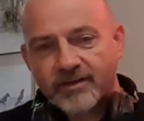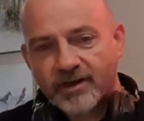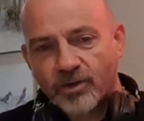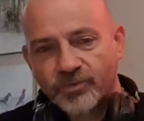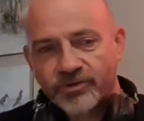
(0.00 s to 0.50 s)

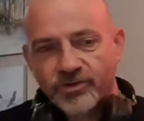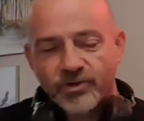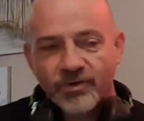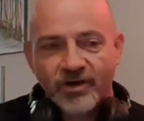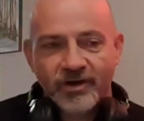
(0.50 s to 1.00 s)
old and
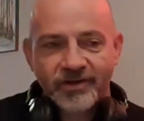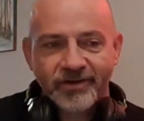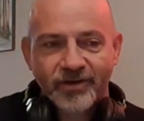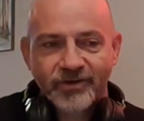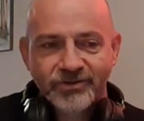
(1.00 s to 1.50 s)
new.
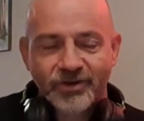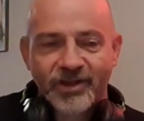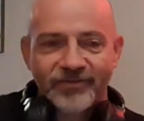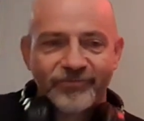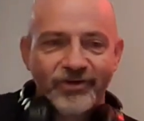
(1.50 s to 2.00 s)
You know, it's not
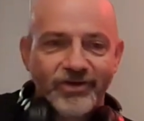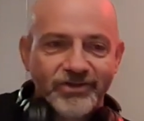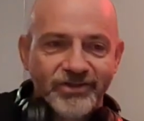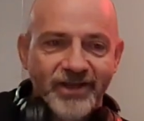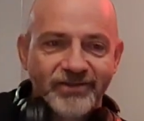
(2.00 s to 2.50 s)
like the
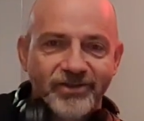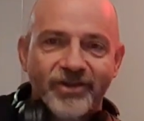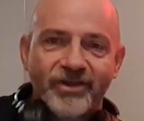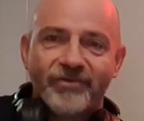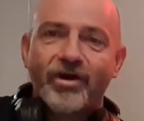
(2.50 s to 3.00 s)
verse sounds
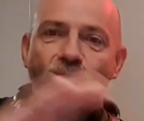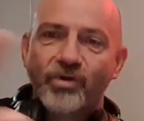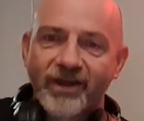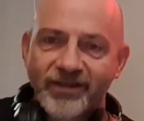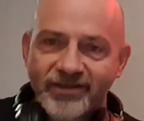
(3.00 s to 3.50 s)
like their
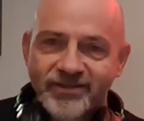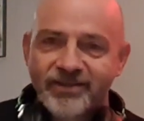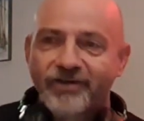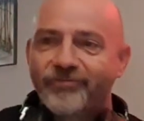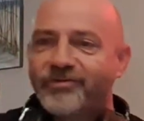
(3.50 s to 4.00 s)
old 80s
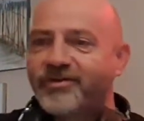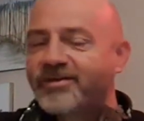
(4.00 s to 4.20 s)
stuff and